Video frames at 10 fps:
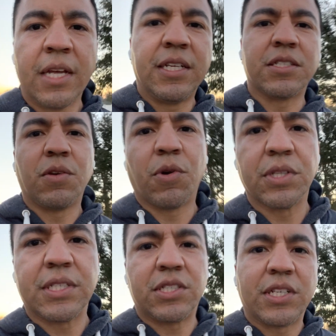Disney
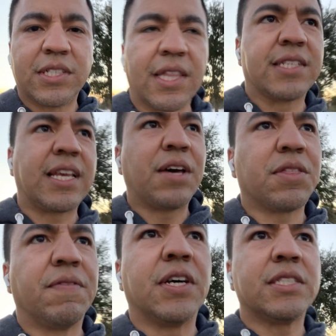World is just to the
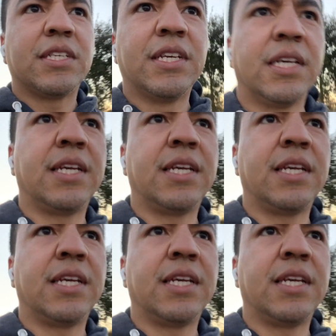south of us.